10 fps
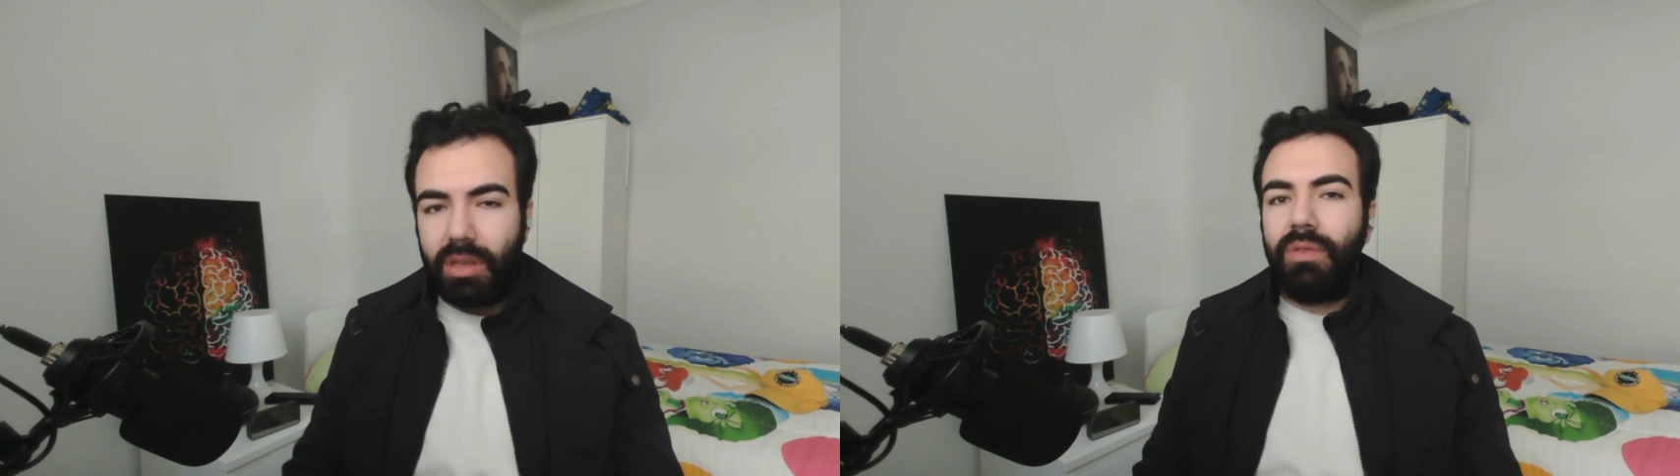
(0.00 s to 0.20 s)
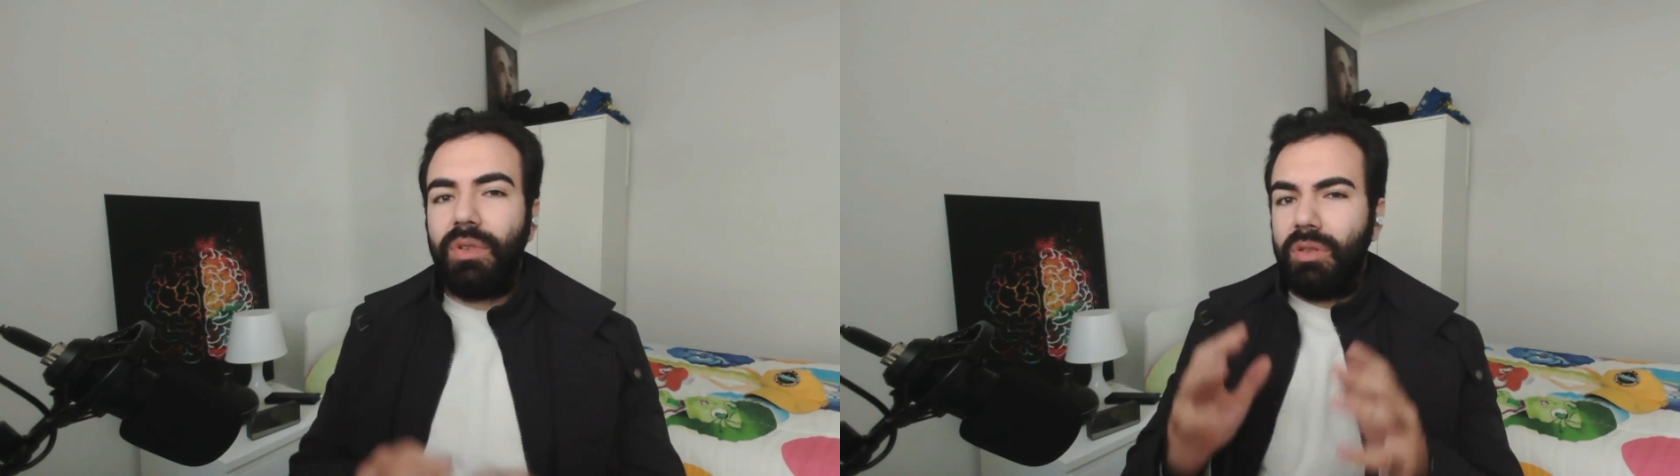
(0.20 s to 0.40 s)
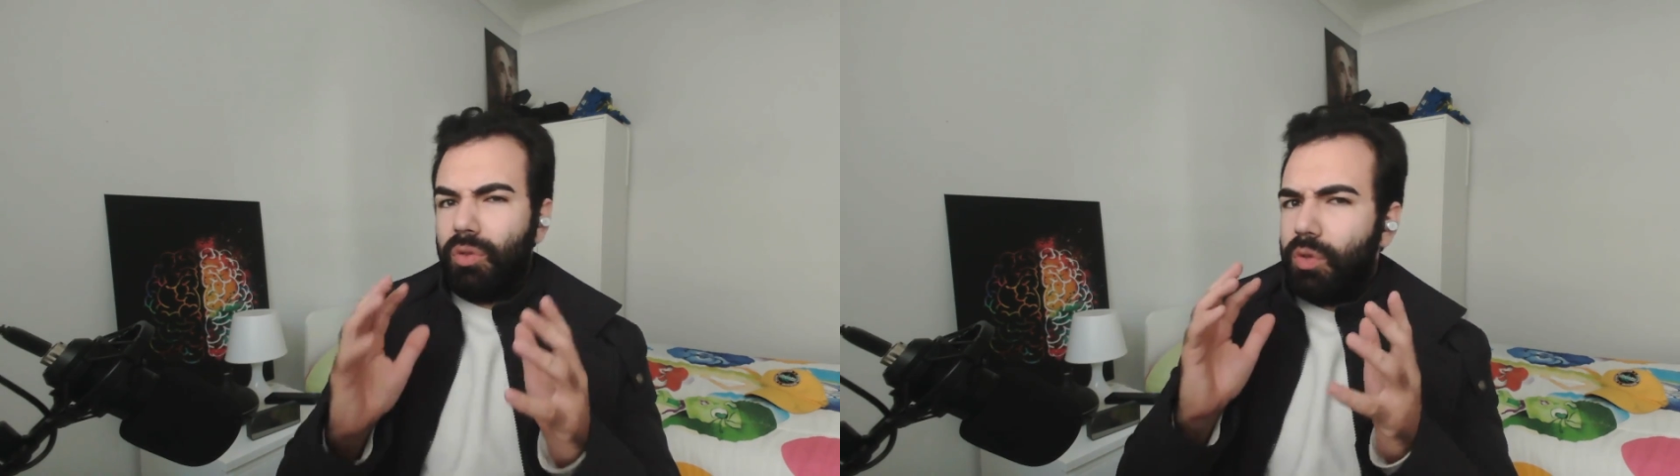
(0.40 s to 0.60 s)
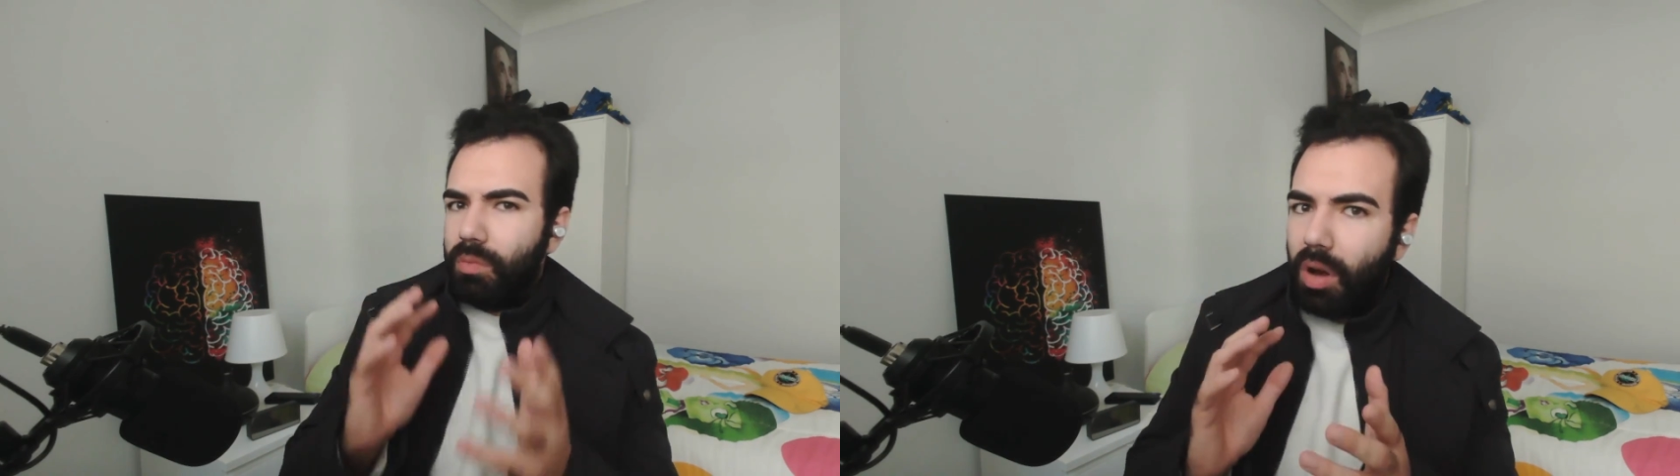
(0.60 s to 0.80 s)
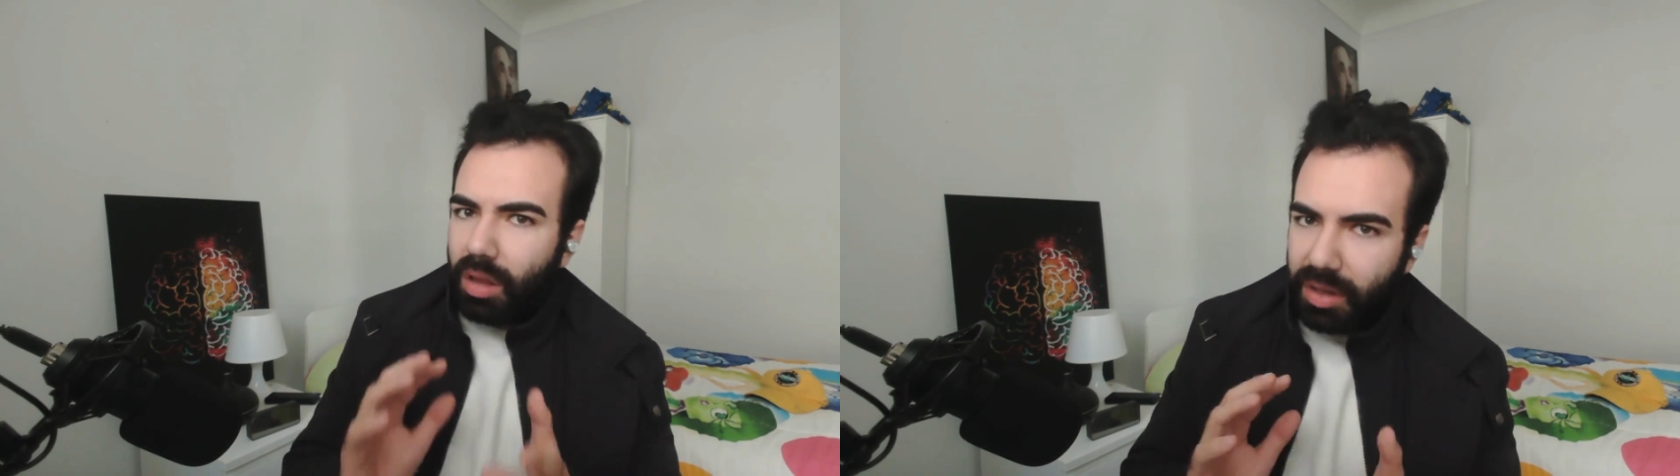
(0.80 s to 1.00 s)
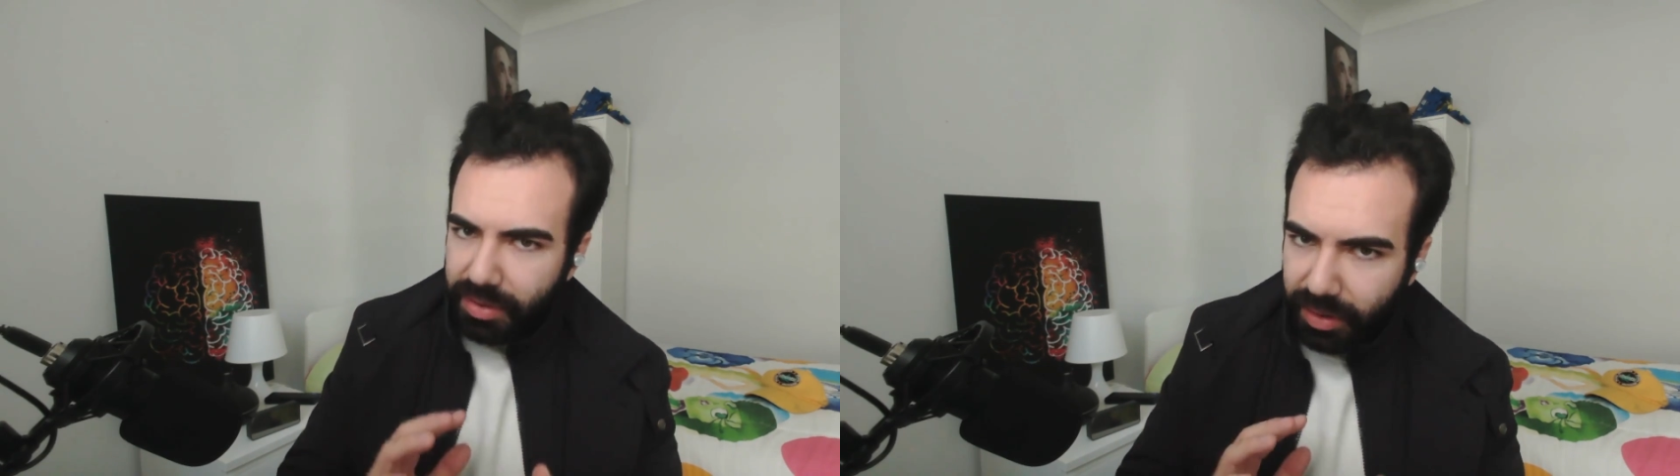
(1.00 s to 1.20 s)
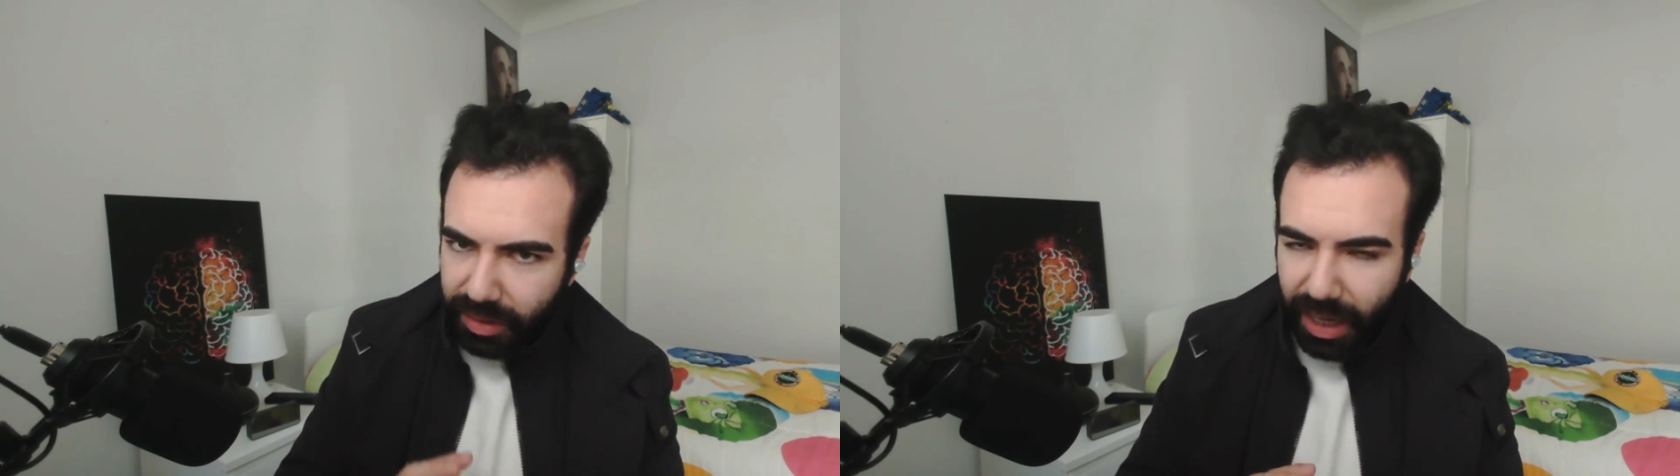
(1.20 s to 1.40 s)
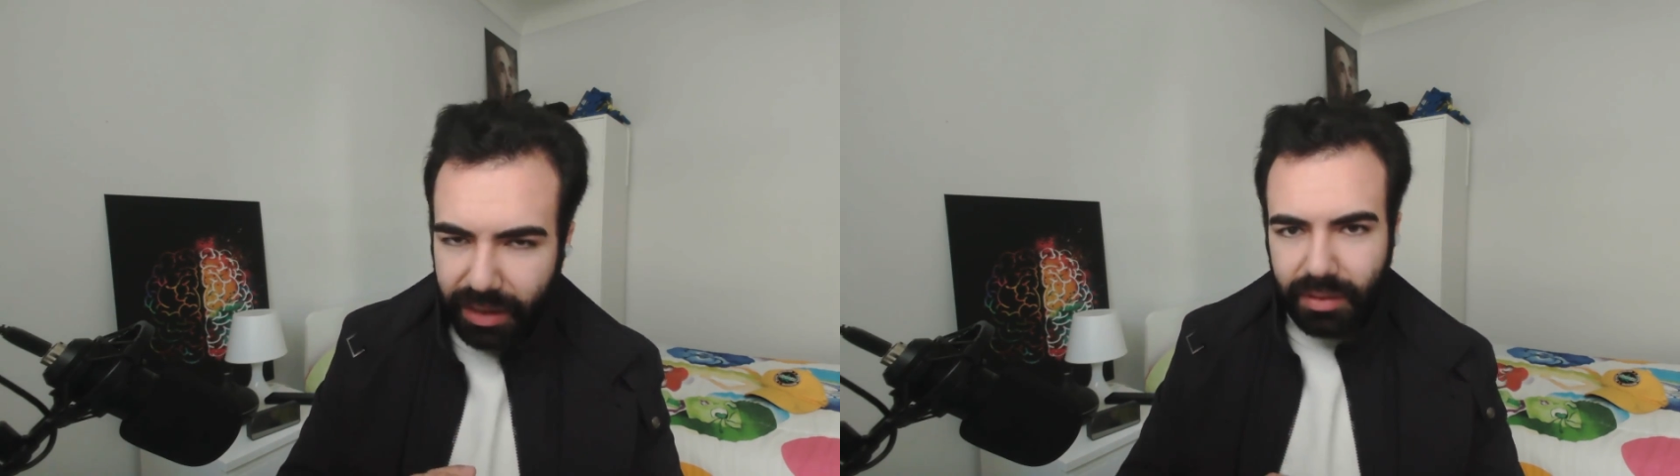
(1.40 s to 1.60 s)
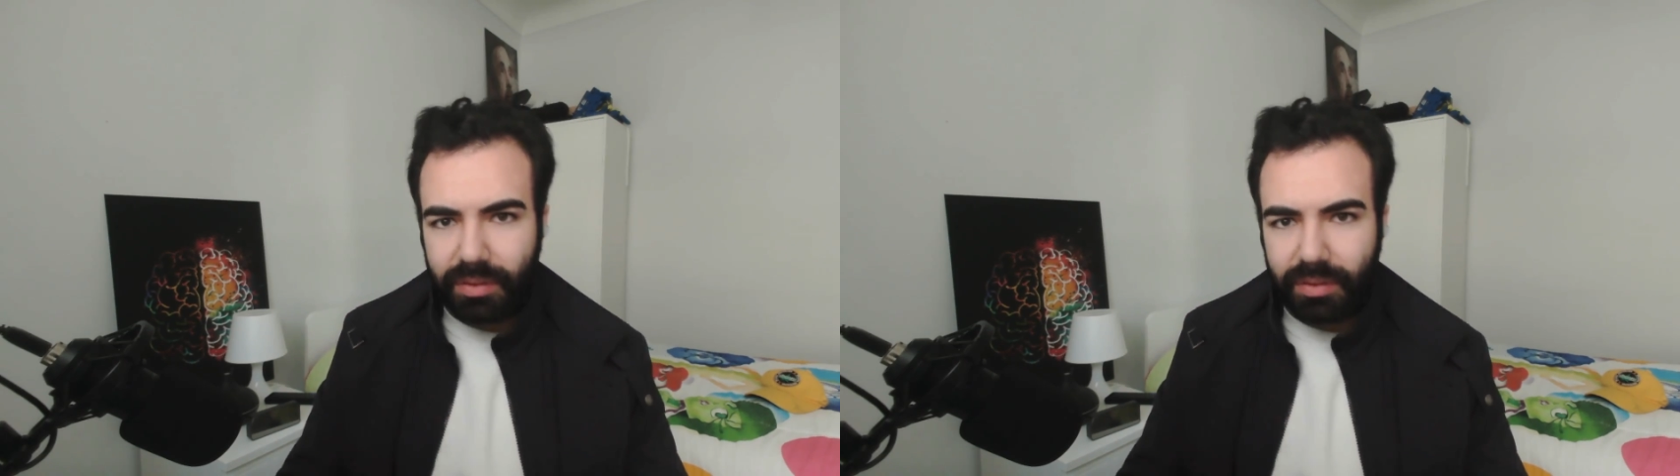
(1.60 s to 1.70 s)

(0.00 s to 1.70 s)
even smaller than that.